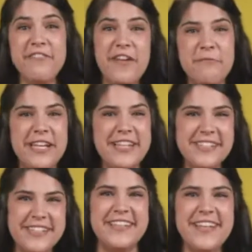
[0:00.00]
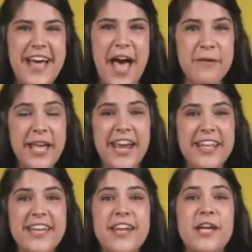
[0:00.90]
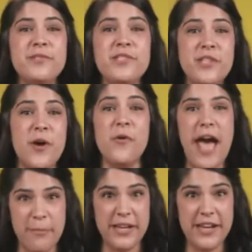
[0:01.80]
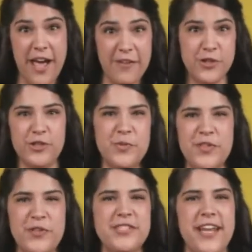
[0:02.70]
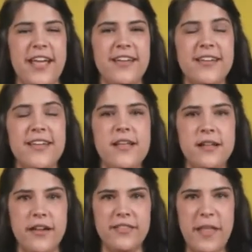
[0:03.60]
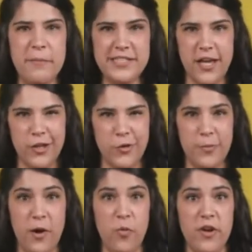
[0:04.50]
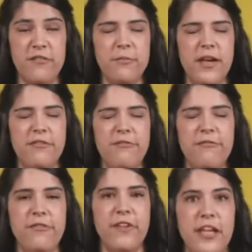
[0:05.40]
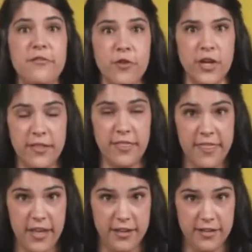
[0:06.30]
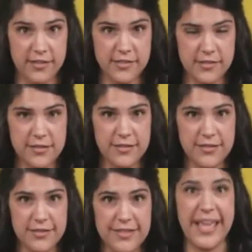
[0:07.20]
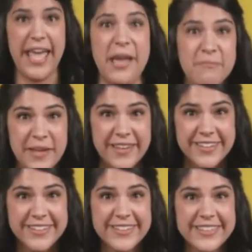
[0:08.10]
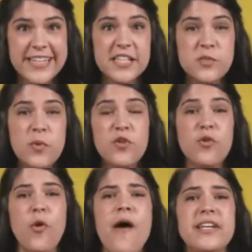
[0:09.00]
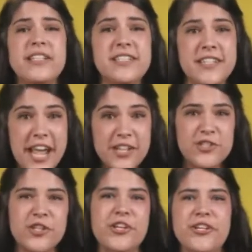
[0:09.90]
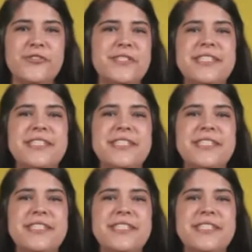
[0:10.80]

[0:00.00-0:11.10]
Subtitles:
Hi, families. I'm Katie, and I am so happy to have church with you today. Now, let me tell you about one of my favorite things, camping. So when you go out into nature and you